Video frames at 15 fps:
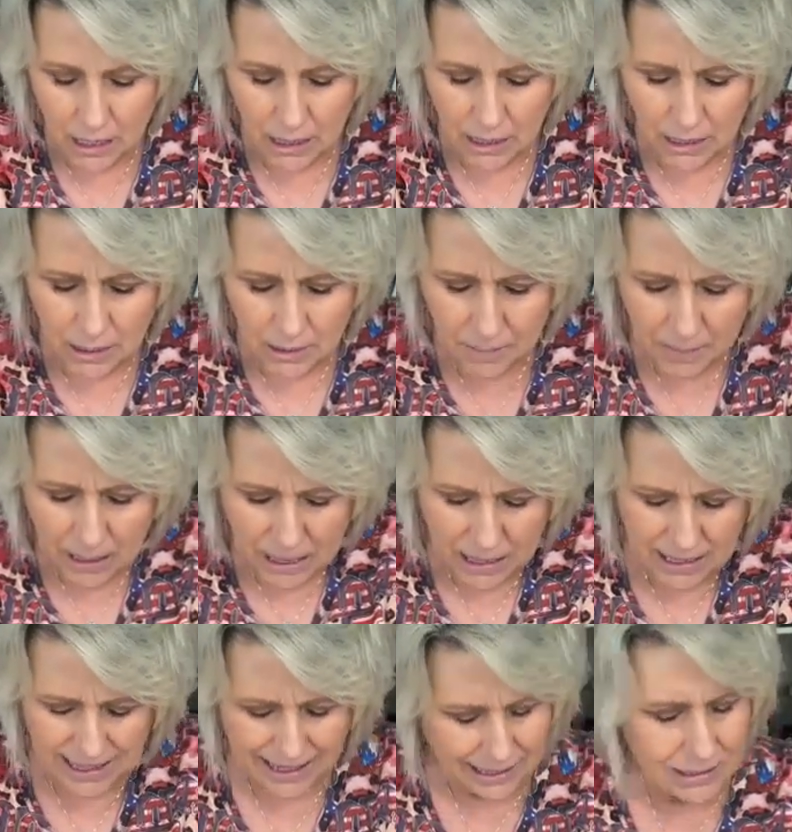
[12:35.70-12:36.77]
Um,
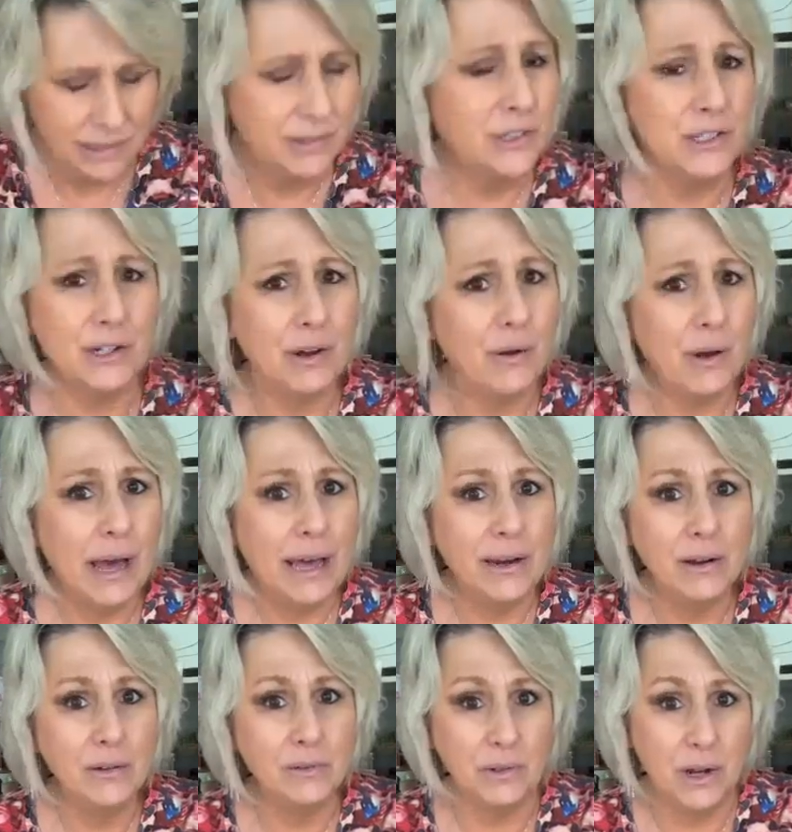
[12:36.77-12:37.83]
you know,
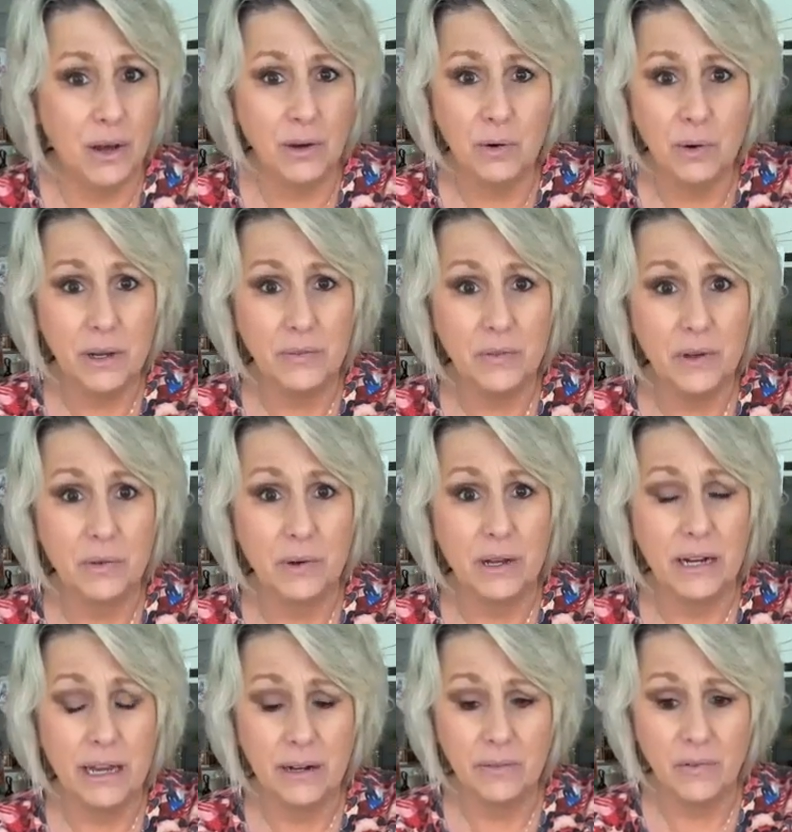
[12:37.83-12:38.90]
I don't know if they
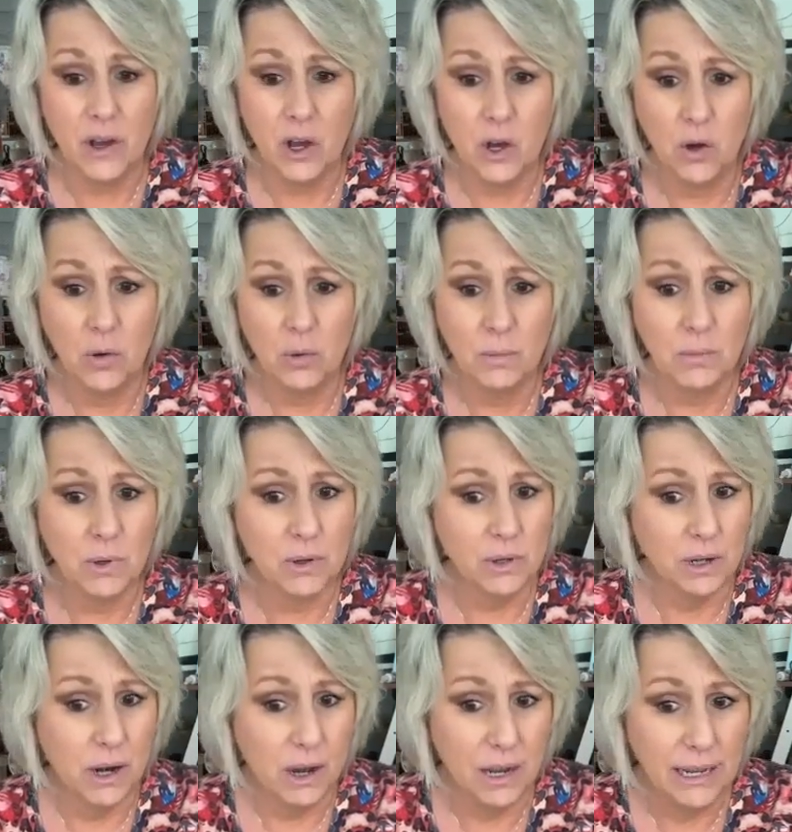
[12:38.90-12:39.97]
run out of a home
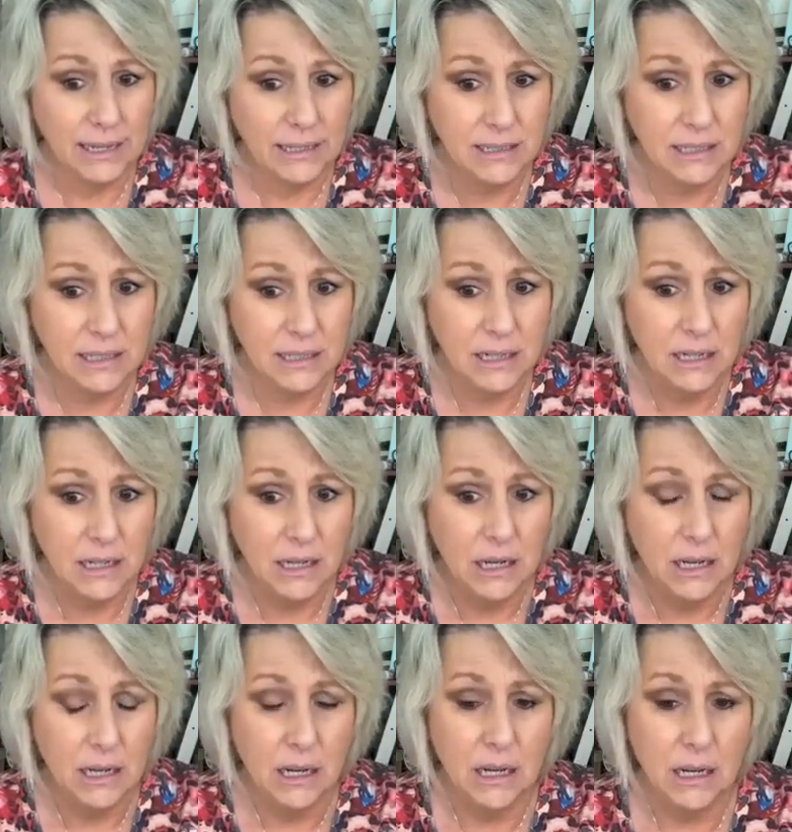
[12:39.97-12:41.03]
or not.
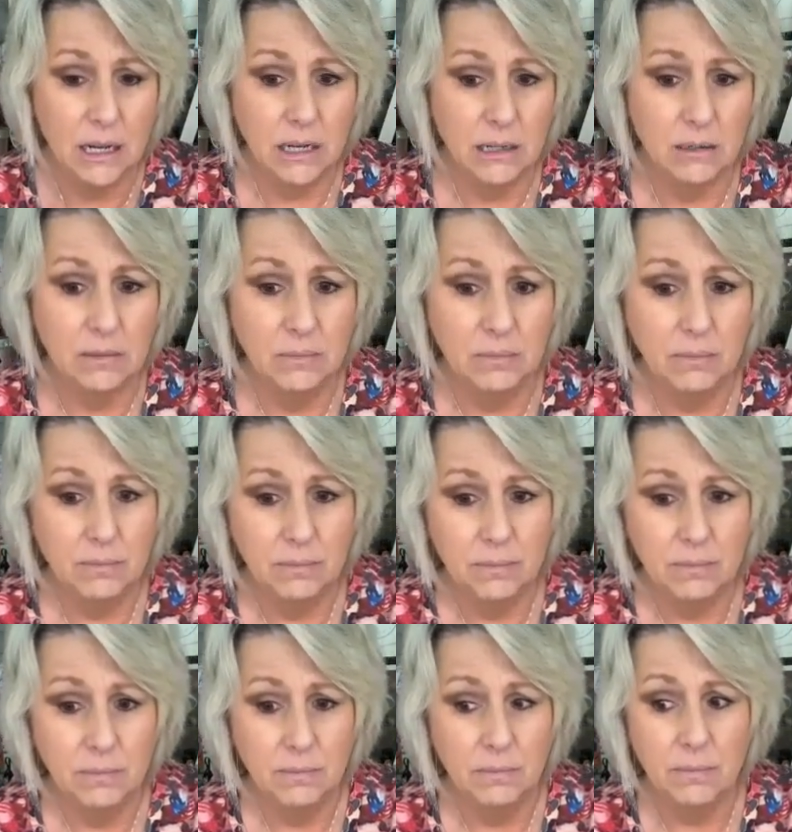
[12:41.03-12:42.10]
Um,
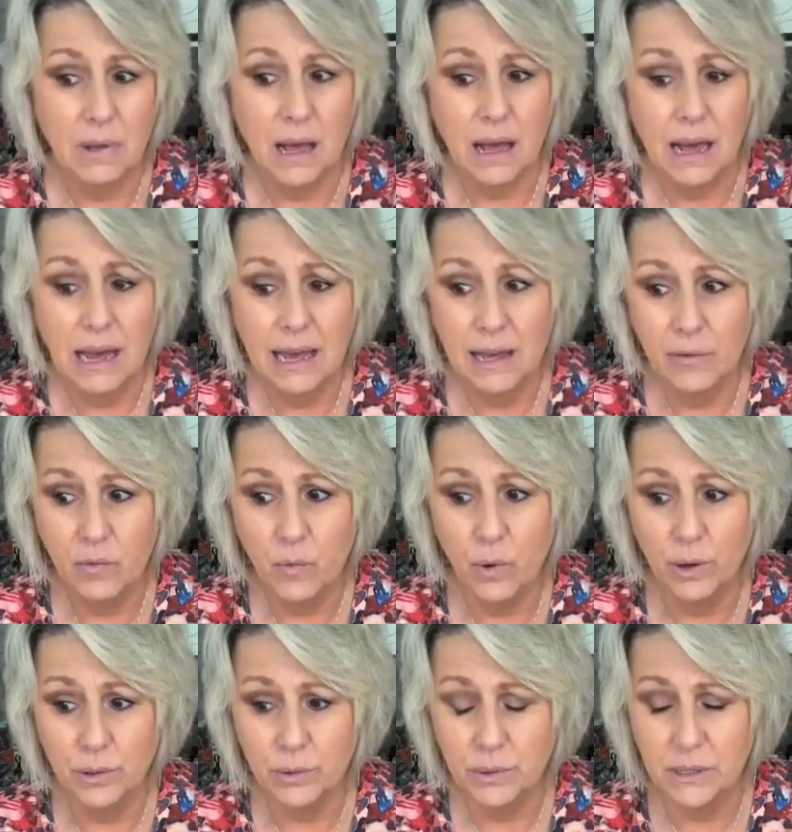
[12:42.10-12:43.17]
I have
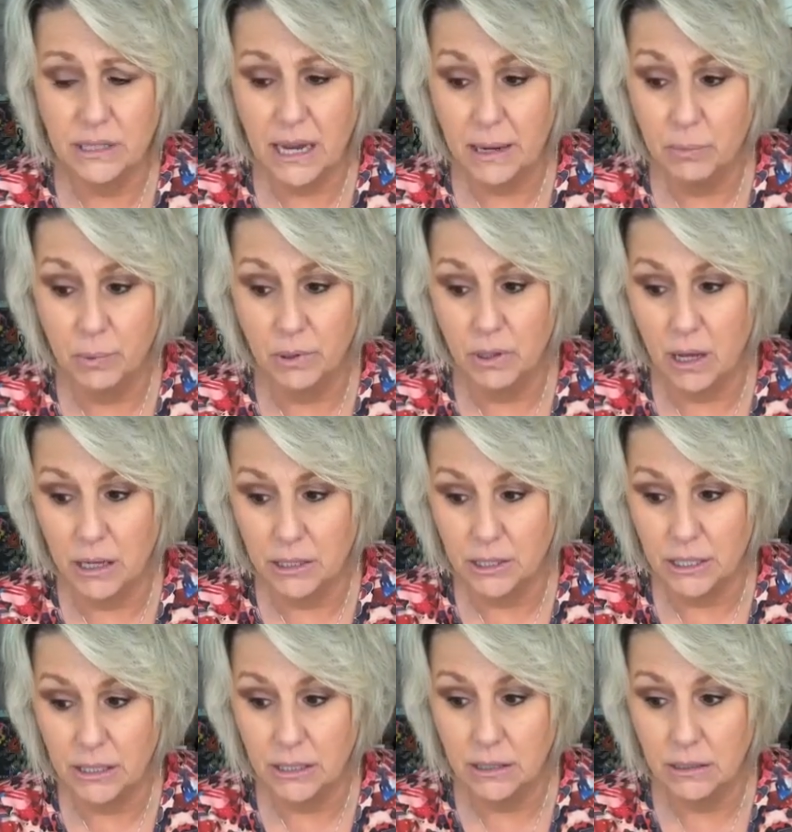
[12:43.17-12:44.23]
worked with Taper
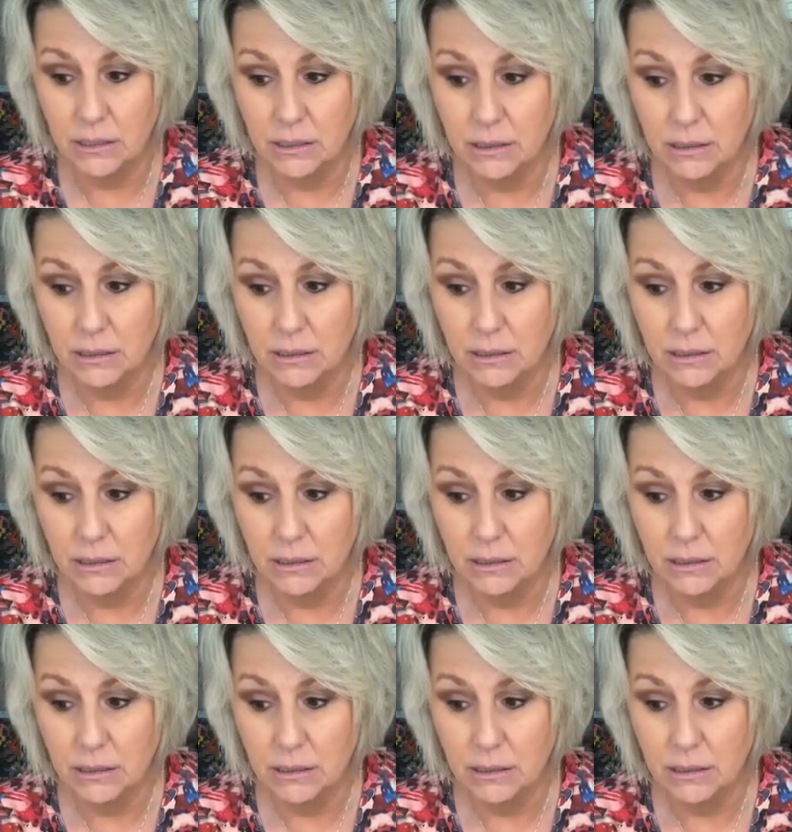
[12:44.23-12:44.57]
Taperlogy